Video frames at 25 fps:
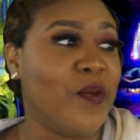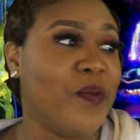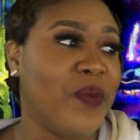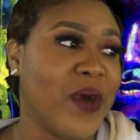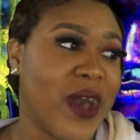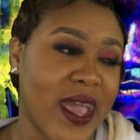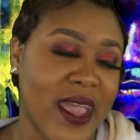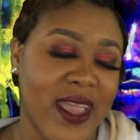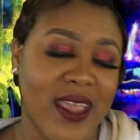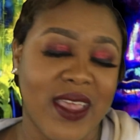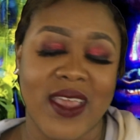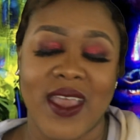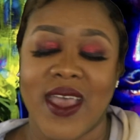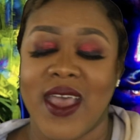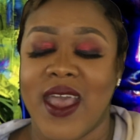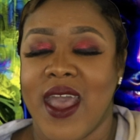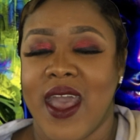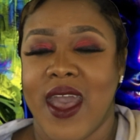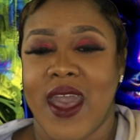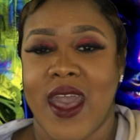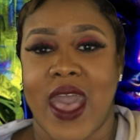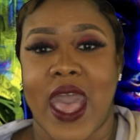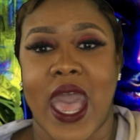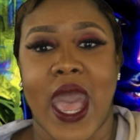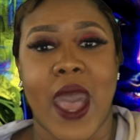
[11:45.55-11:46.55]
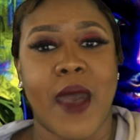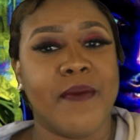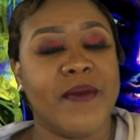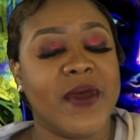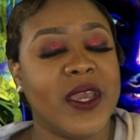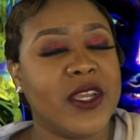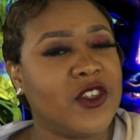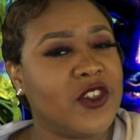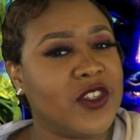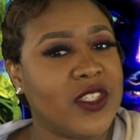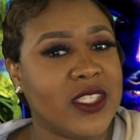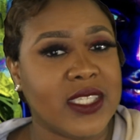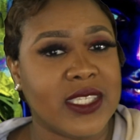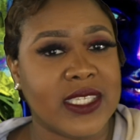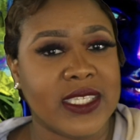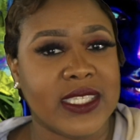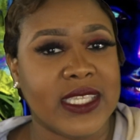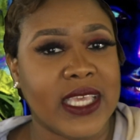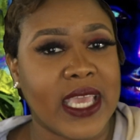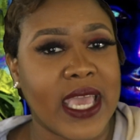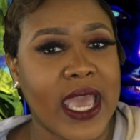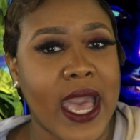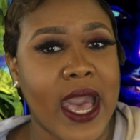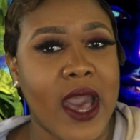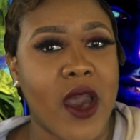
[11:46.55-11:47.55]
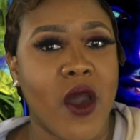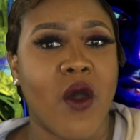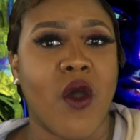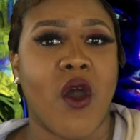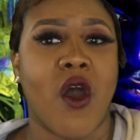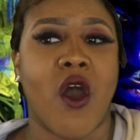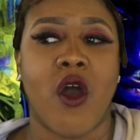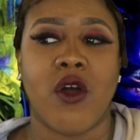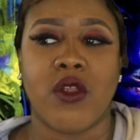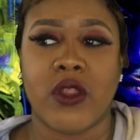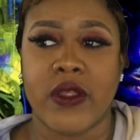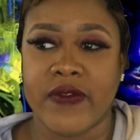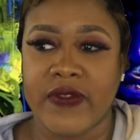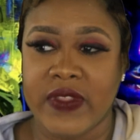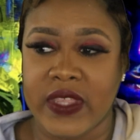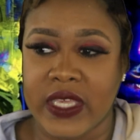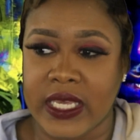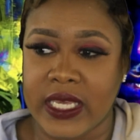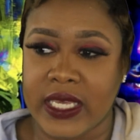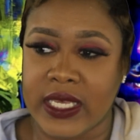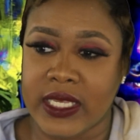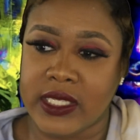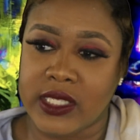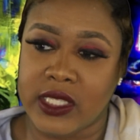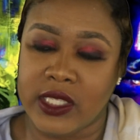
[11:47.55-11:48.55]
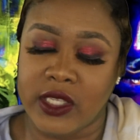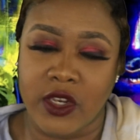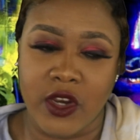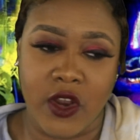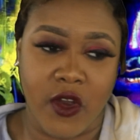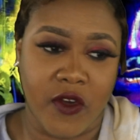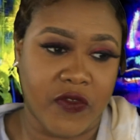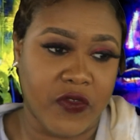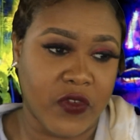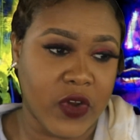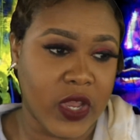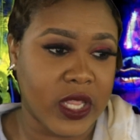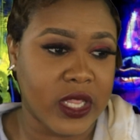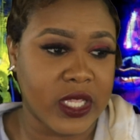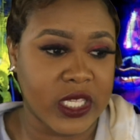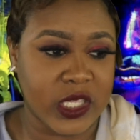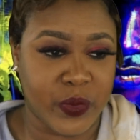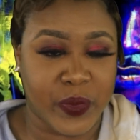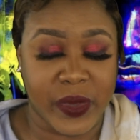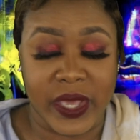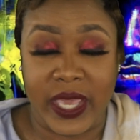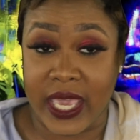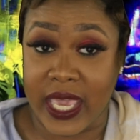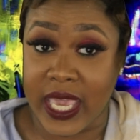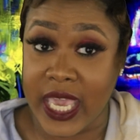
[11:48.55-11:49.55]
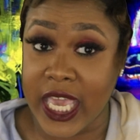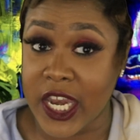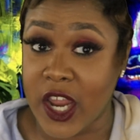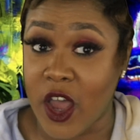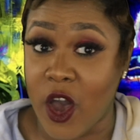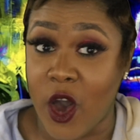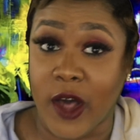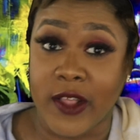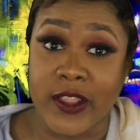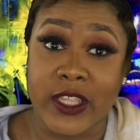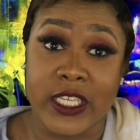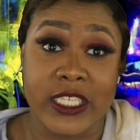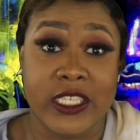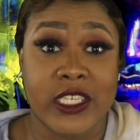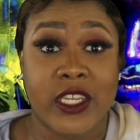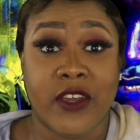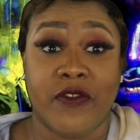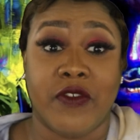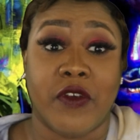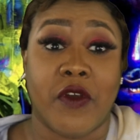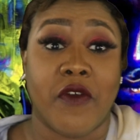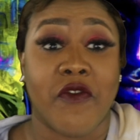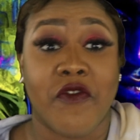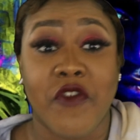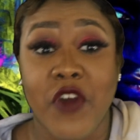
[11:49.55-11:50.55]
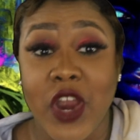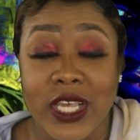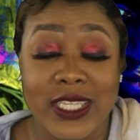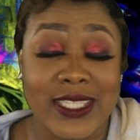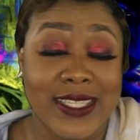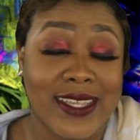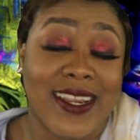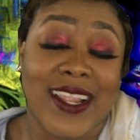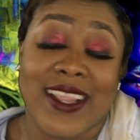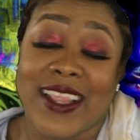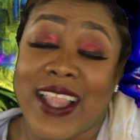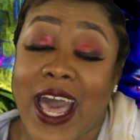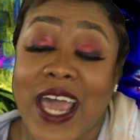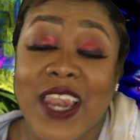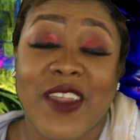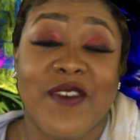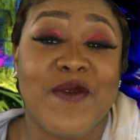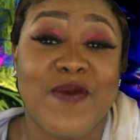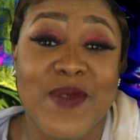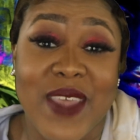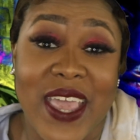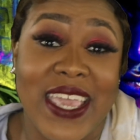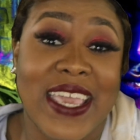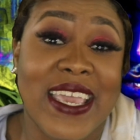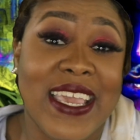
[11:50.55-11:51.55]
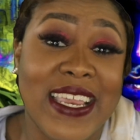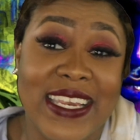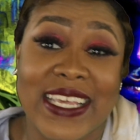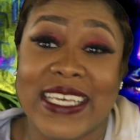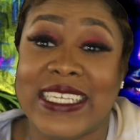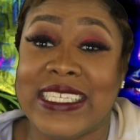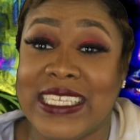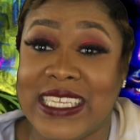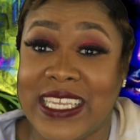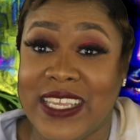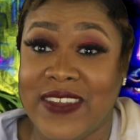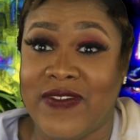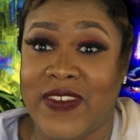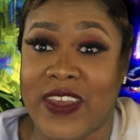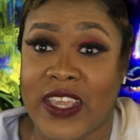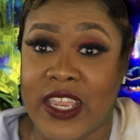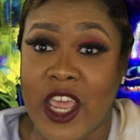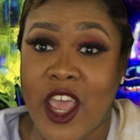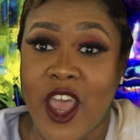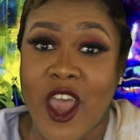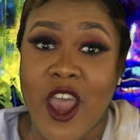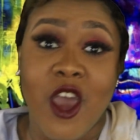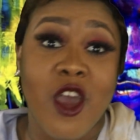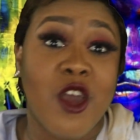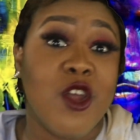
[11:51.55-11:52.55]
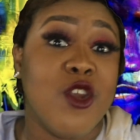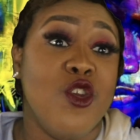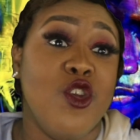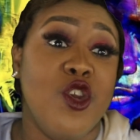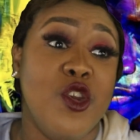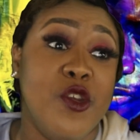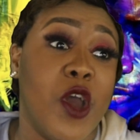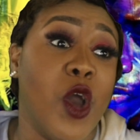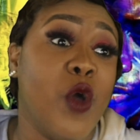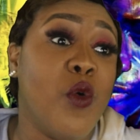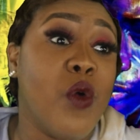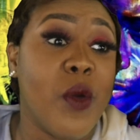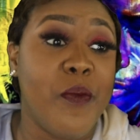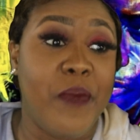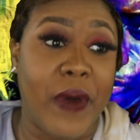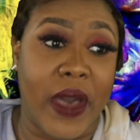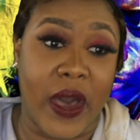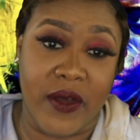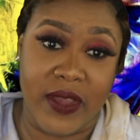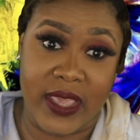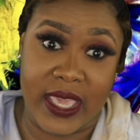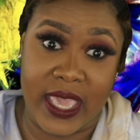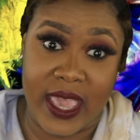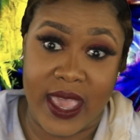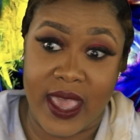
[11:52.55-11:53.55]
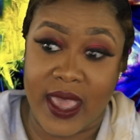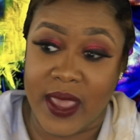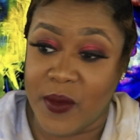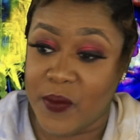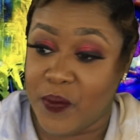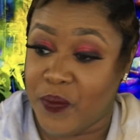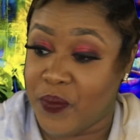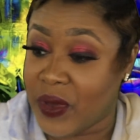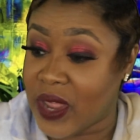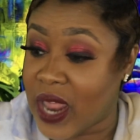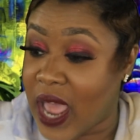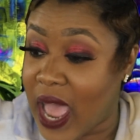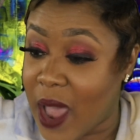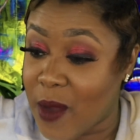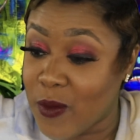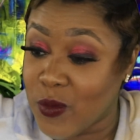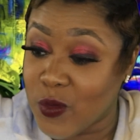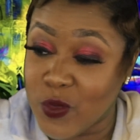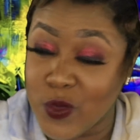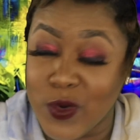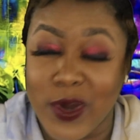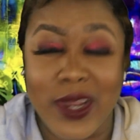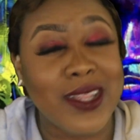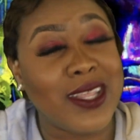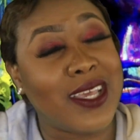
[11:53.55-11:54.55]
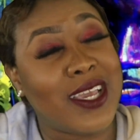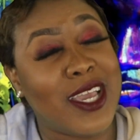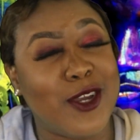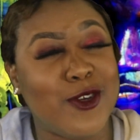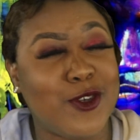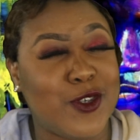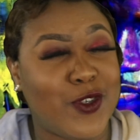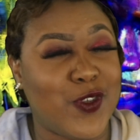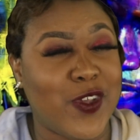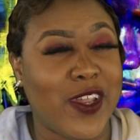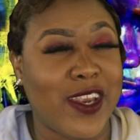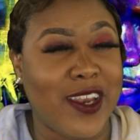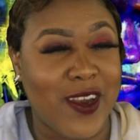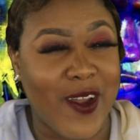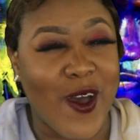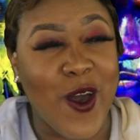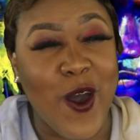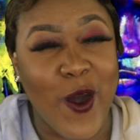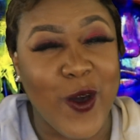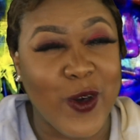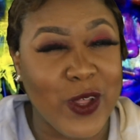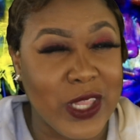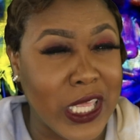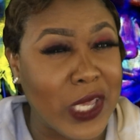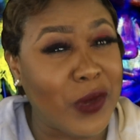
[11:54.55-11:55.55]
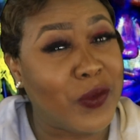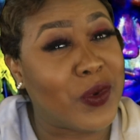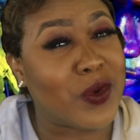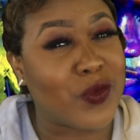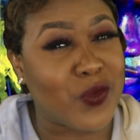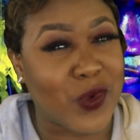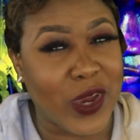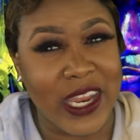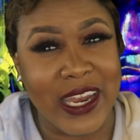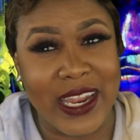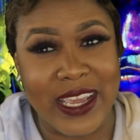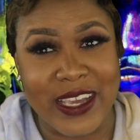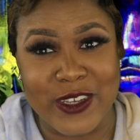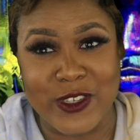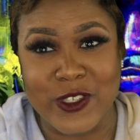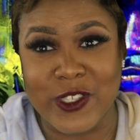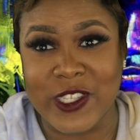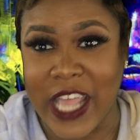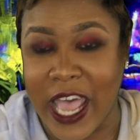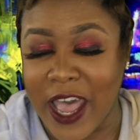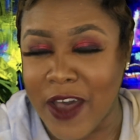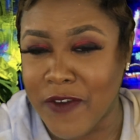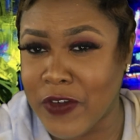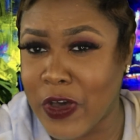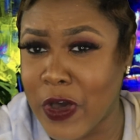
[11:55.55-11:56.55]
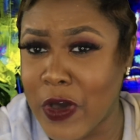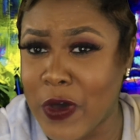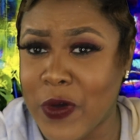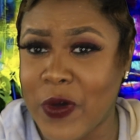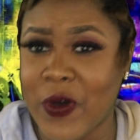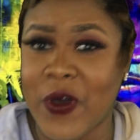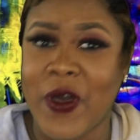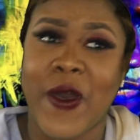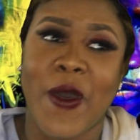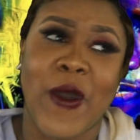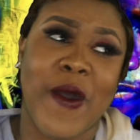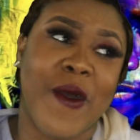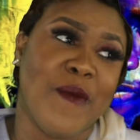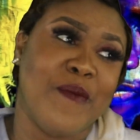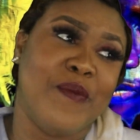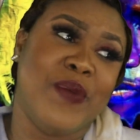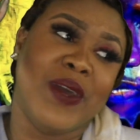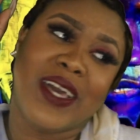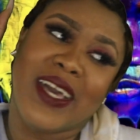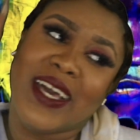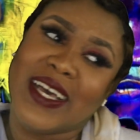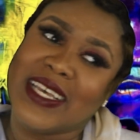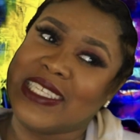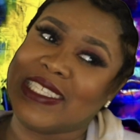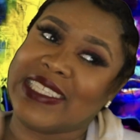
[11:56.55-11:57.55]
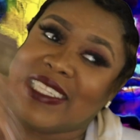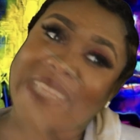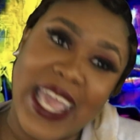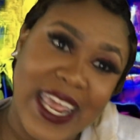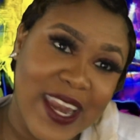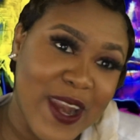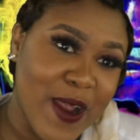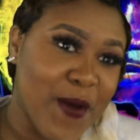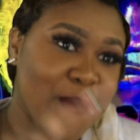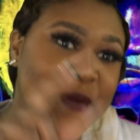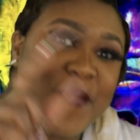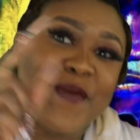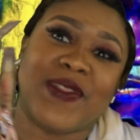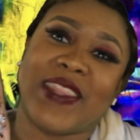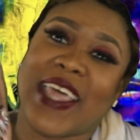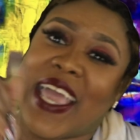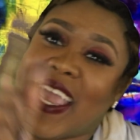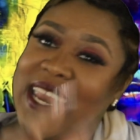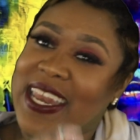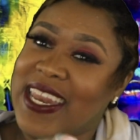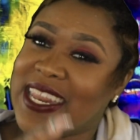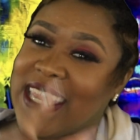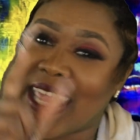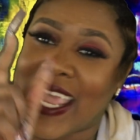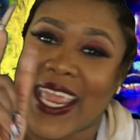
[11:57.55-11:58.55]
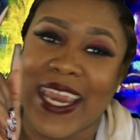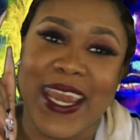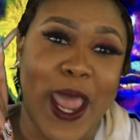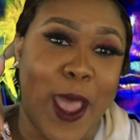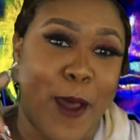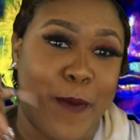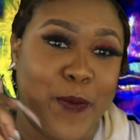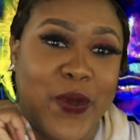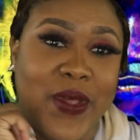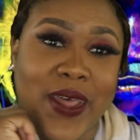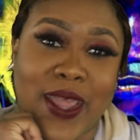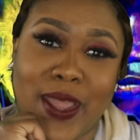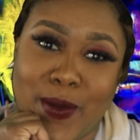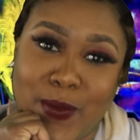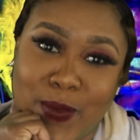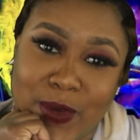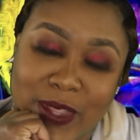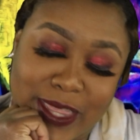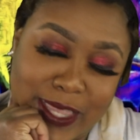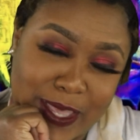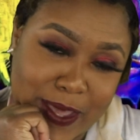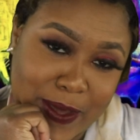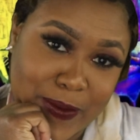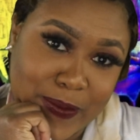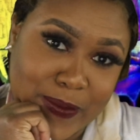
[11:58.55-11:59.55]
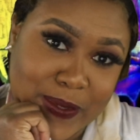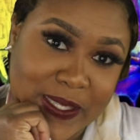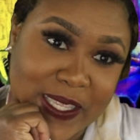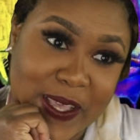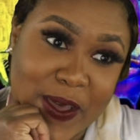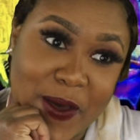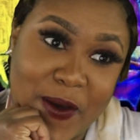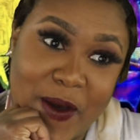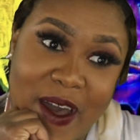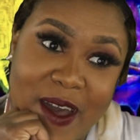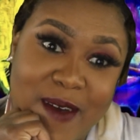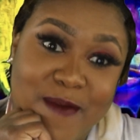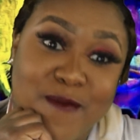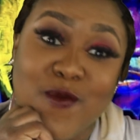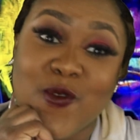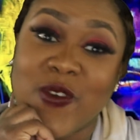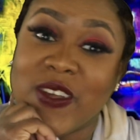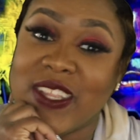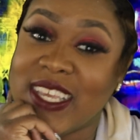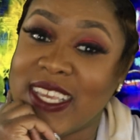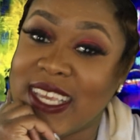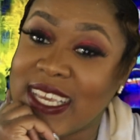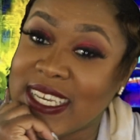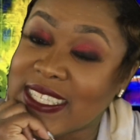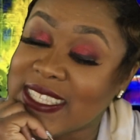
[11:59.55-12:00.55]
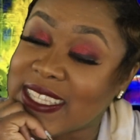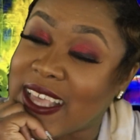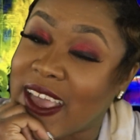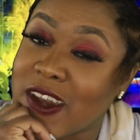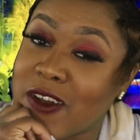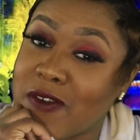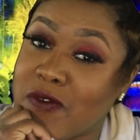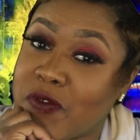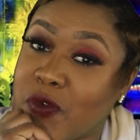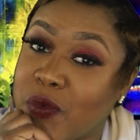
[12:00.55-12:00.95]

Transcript: But I'm interested to see how all of these, you know, Franklin's being hit at all these different fronts. And a lot of them that he doesn't even know about yet, but I'm really interested in the whole thing with Reed and Gustavo, because they don't they they not playing with them. So I'm really excited